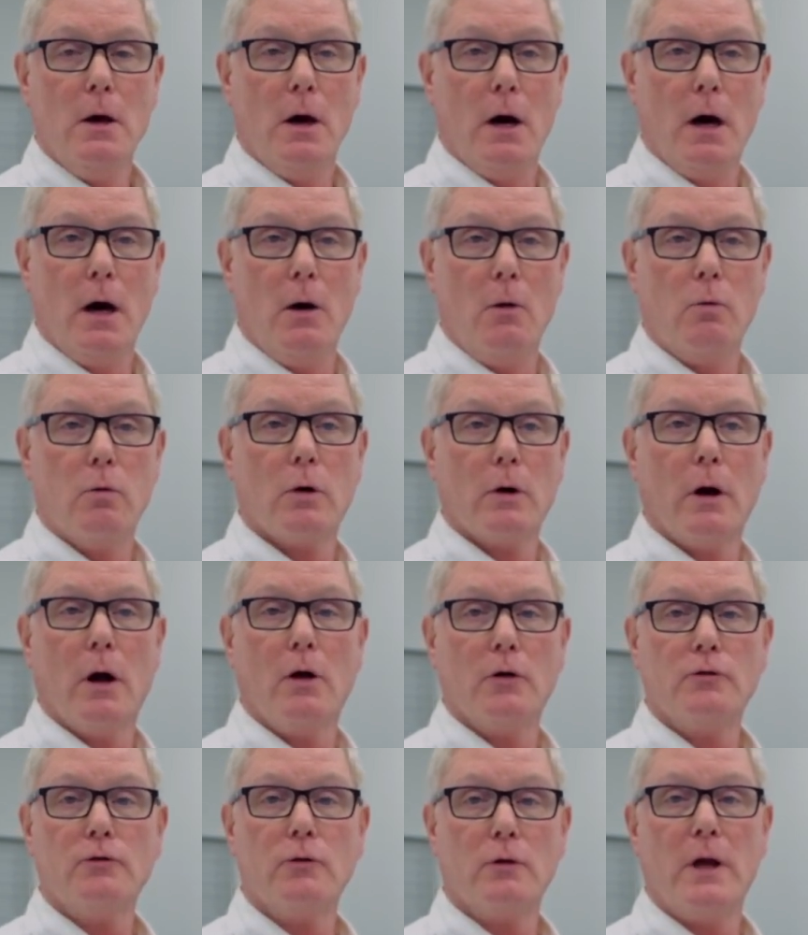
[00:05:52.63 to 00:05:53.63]
we're
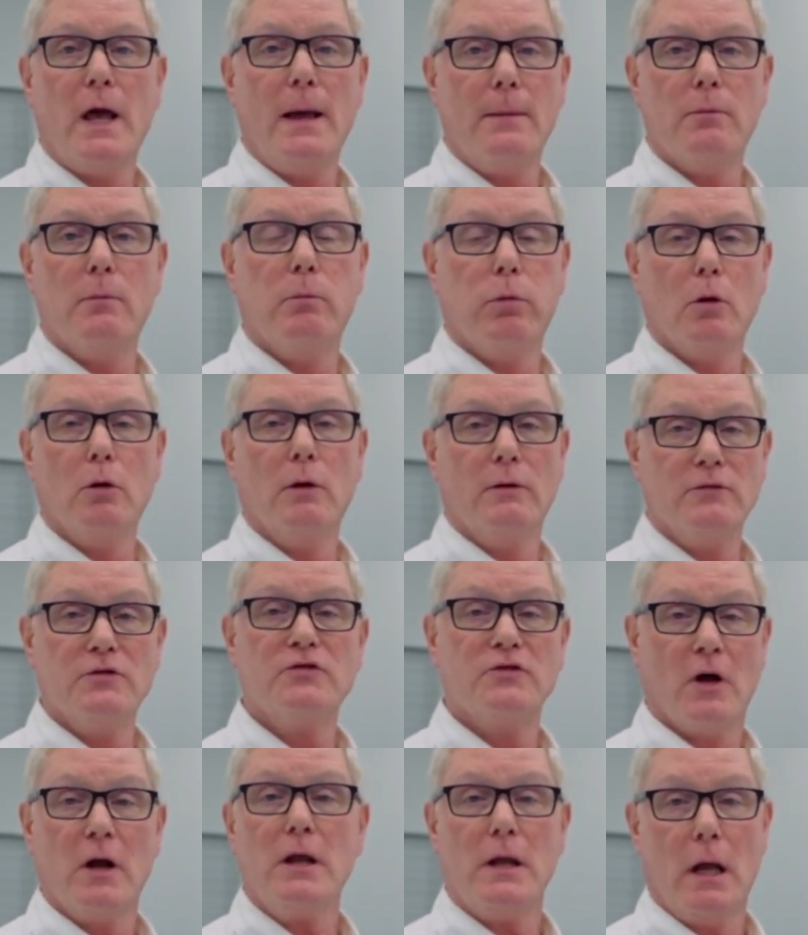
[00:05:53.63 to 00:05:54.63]
also capable of
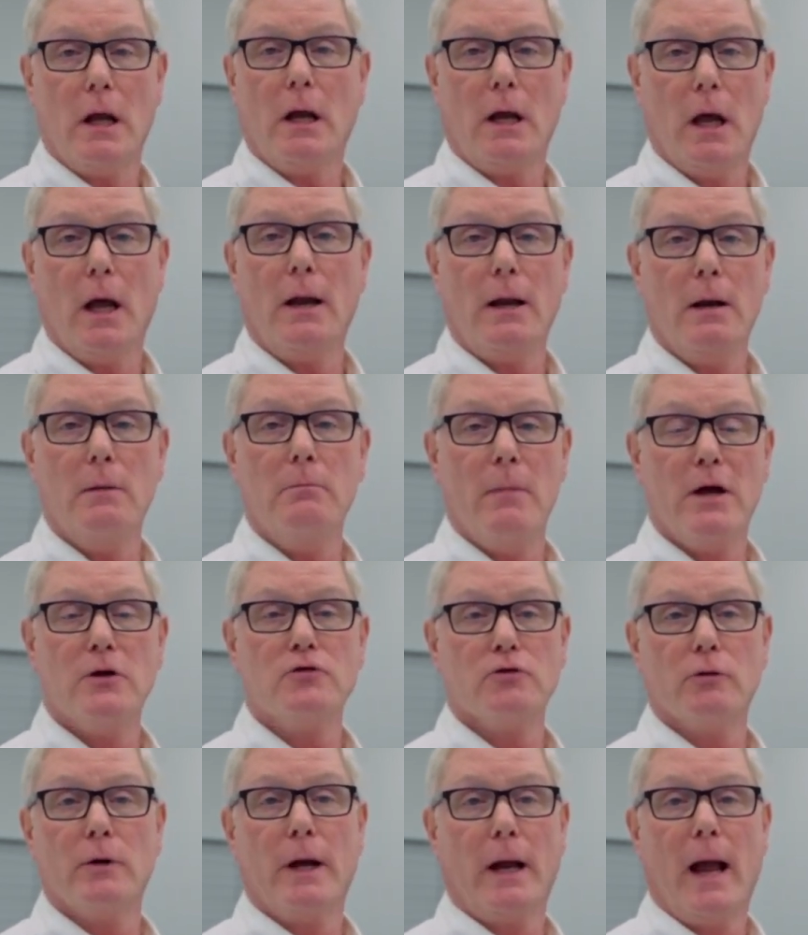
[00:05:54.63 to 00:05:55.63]
studying it and
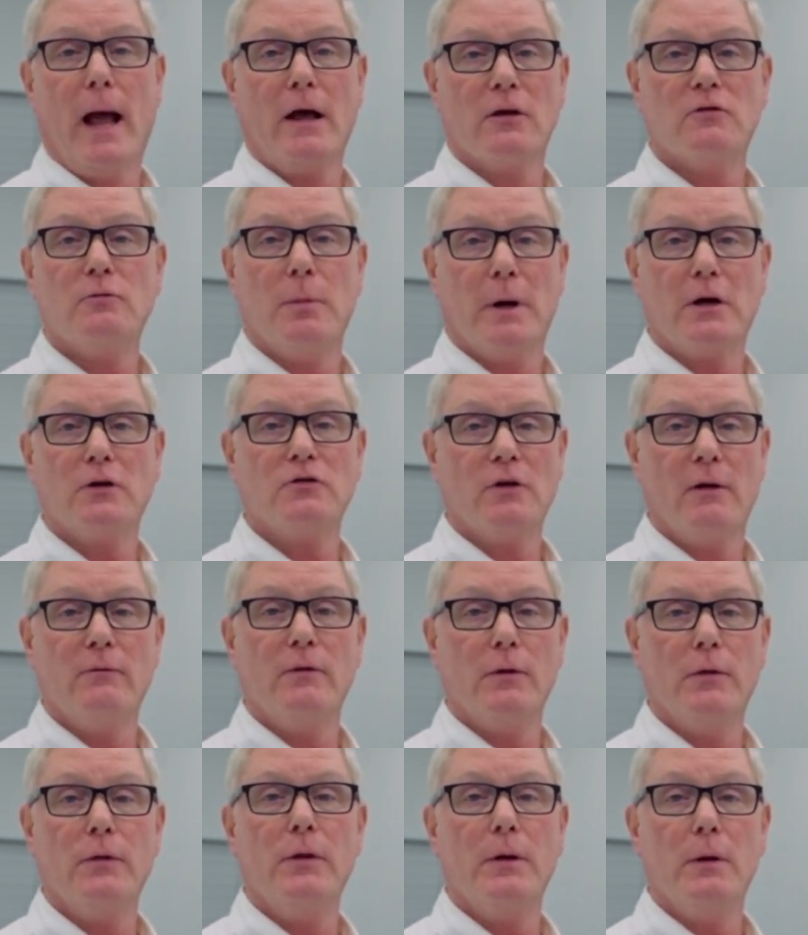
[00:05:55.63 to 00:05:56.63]
measuring aspects
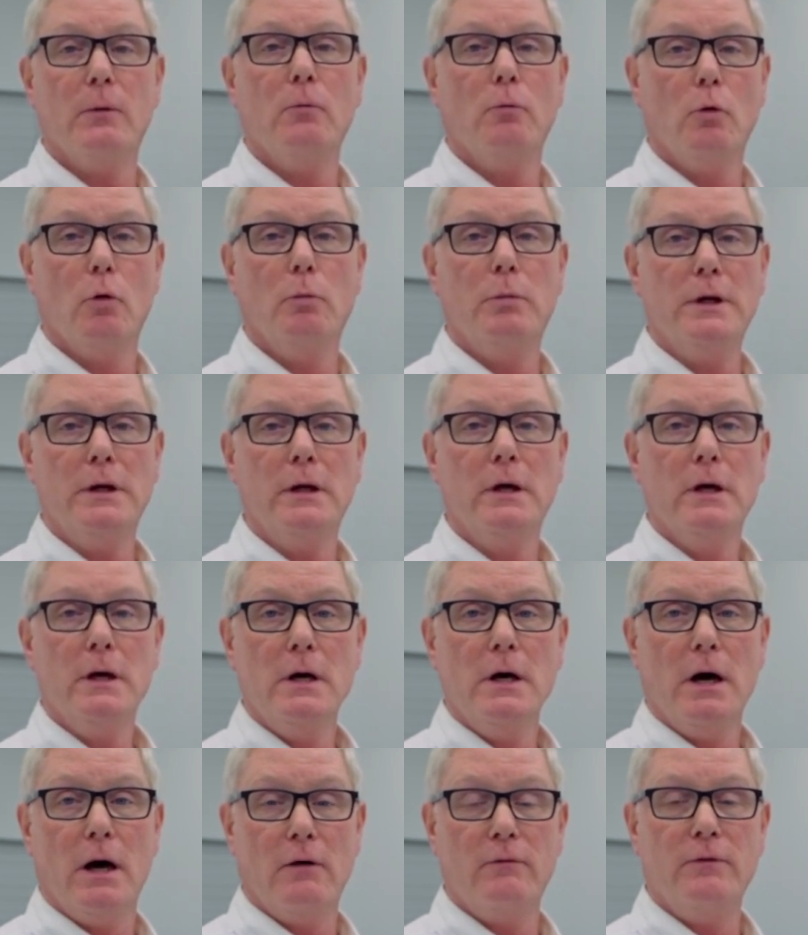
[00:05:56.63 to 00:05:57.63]
of it that will be
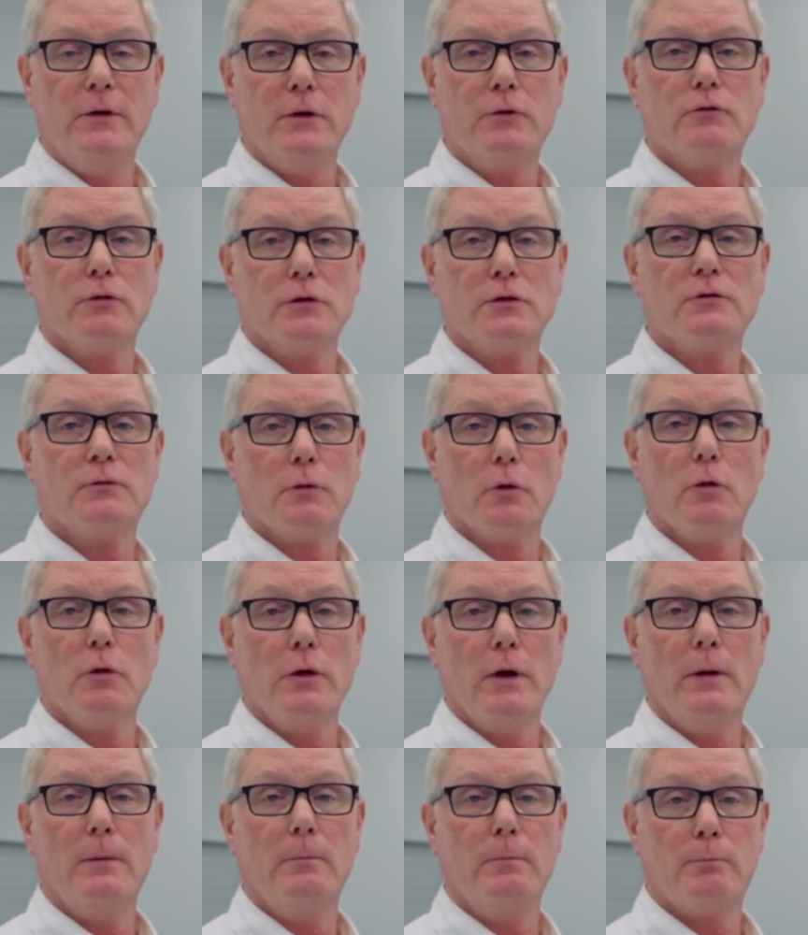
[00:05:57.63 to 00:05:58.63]
of interest for
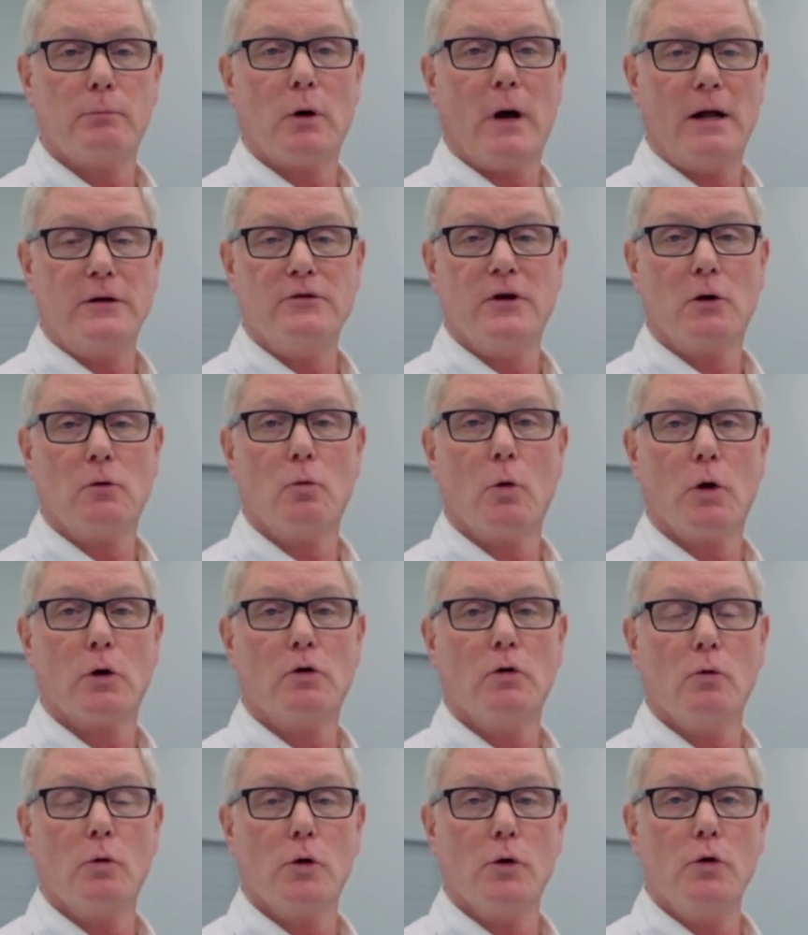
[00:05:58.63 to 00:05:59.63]
the project
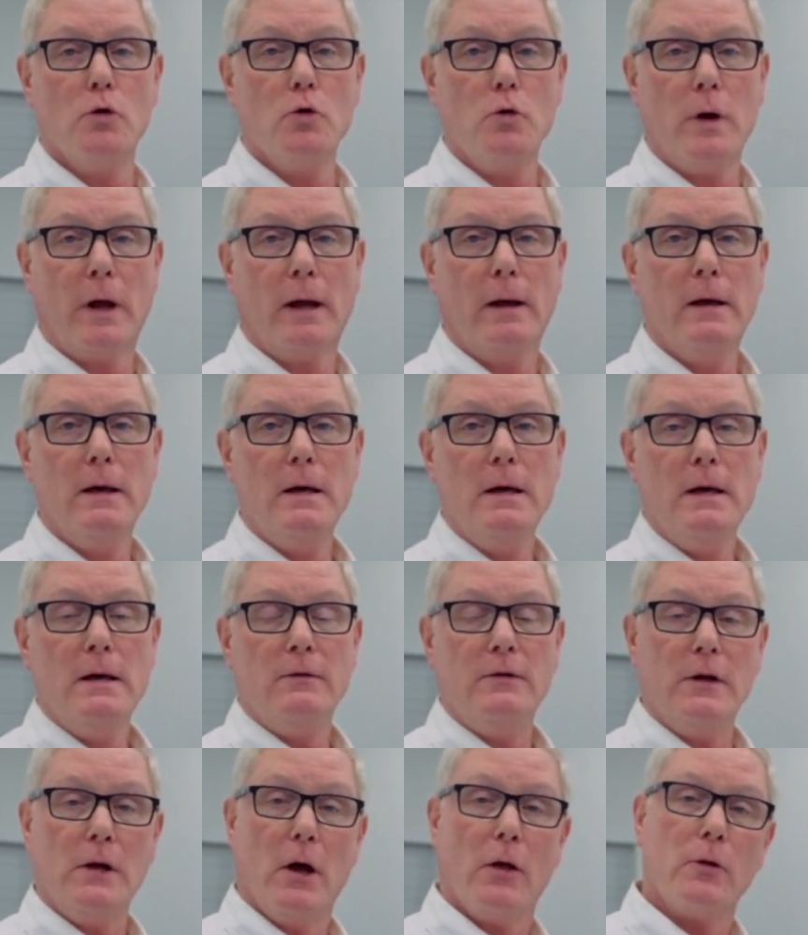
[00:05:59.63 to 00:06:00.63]
work that we're doing.
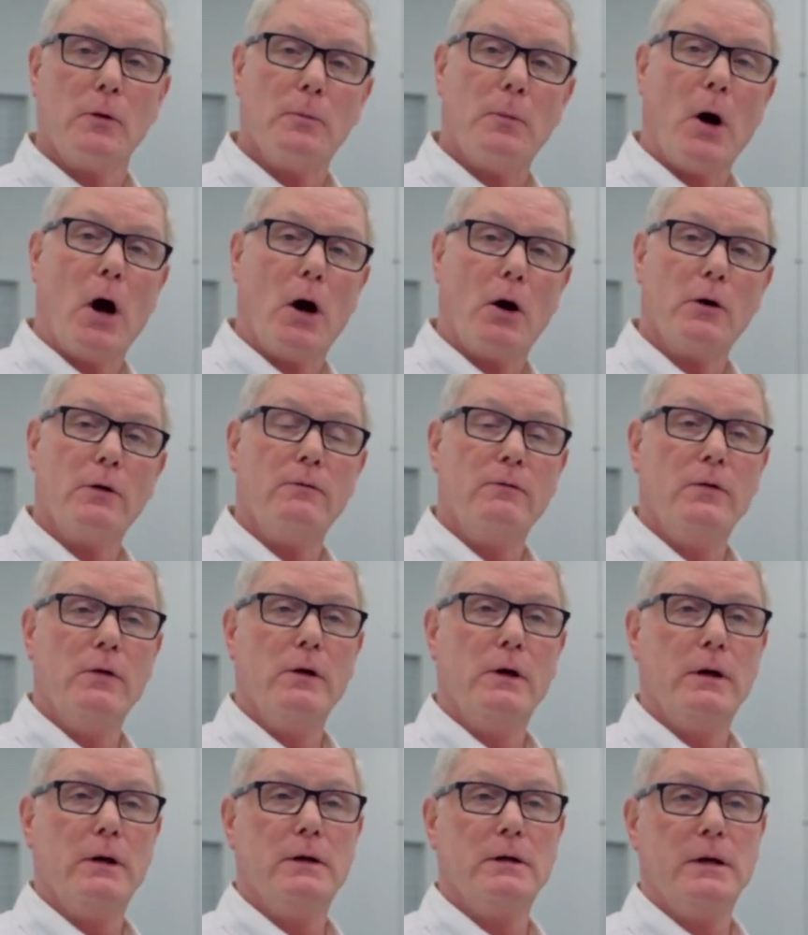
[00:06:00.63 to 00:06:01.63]
The other part of
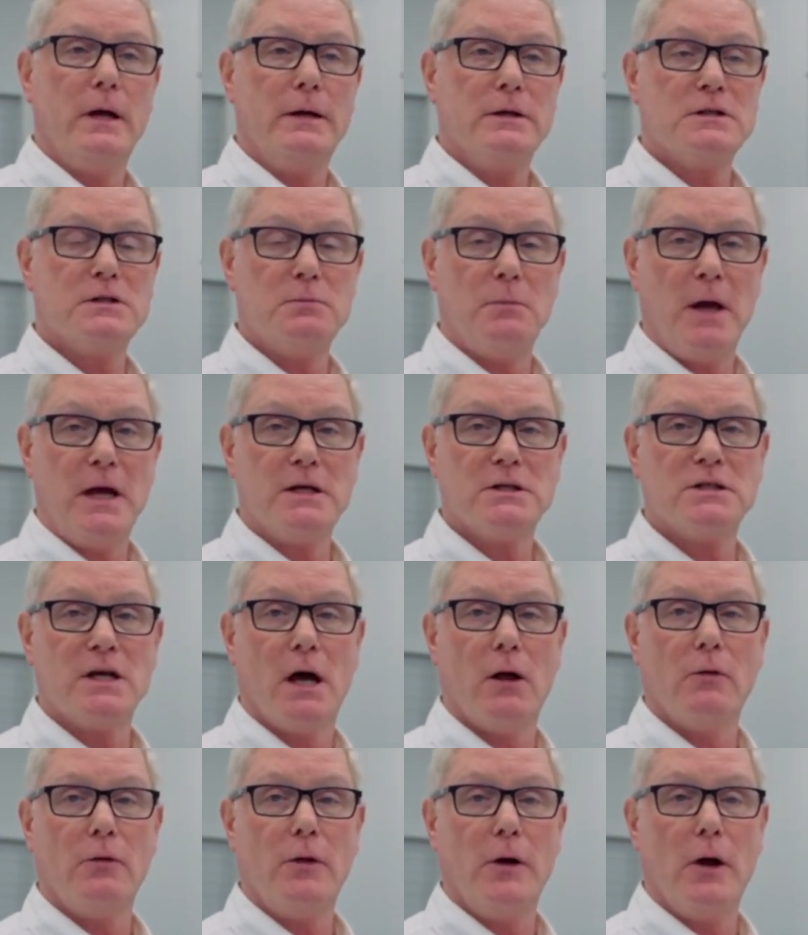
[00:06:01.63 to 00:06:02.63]
the space out